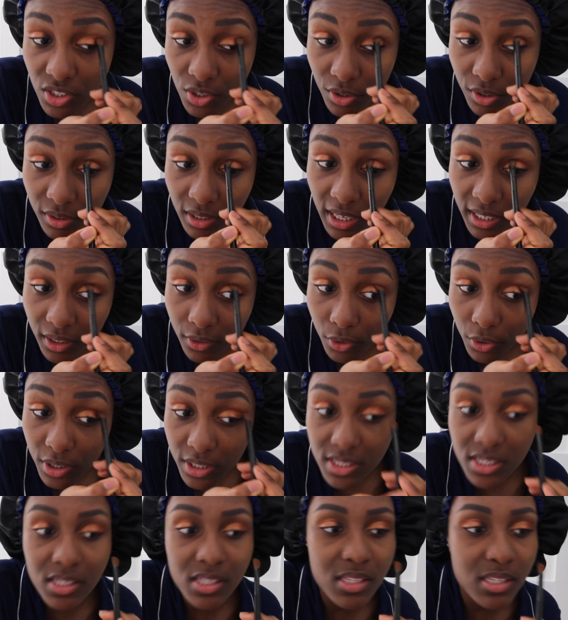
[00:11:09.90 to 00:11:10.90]
So you're not going
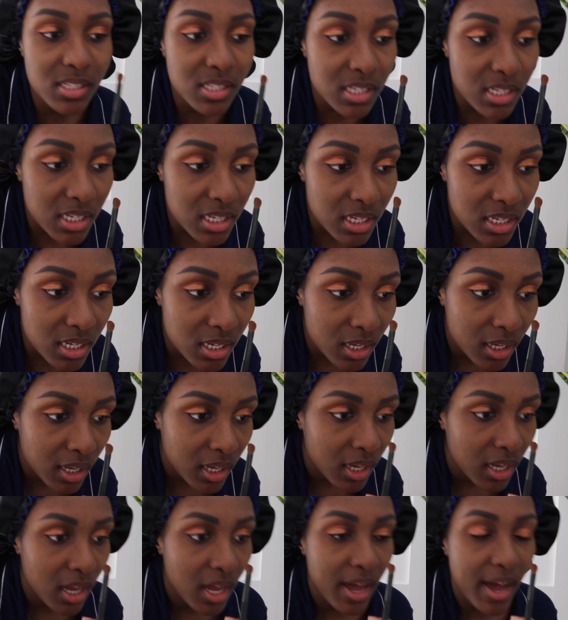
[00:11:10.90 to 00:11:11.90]
to see
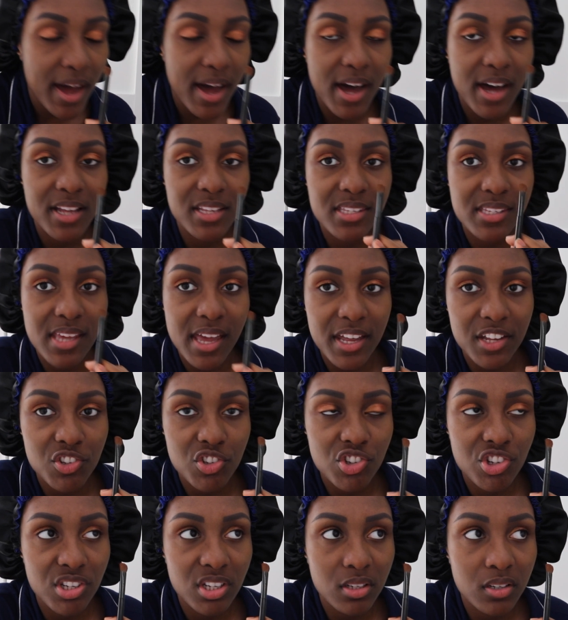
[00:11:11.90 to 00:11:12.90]

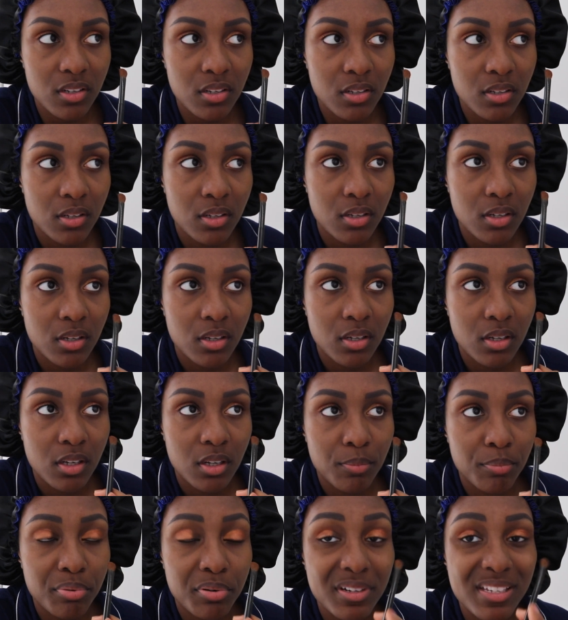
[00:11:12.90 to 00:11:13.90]
attention
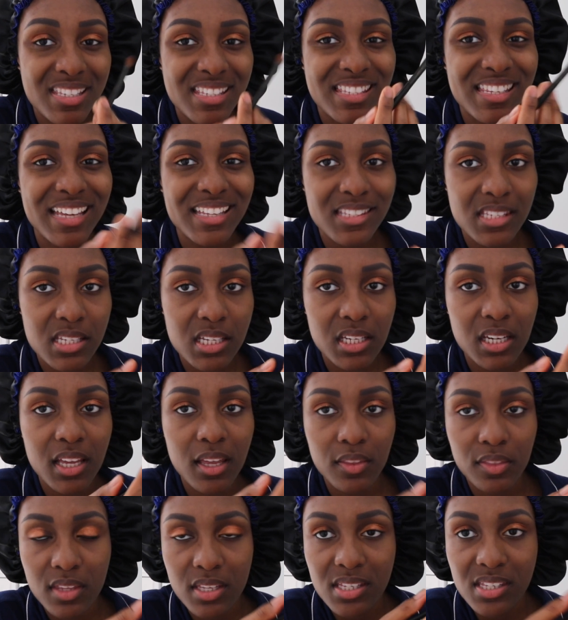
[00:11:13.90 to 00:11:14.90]
presented
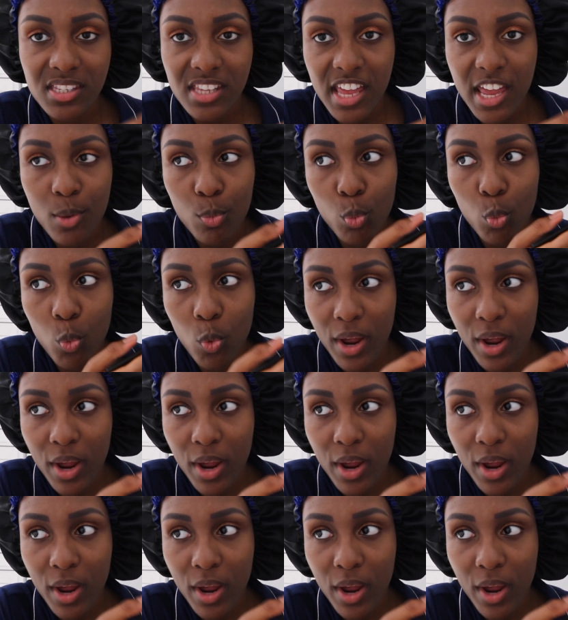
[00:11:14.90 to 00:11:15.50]
in the same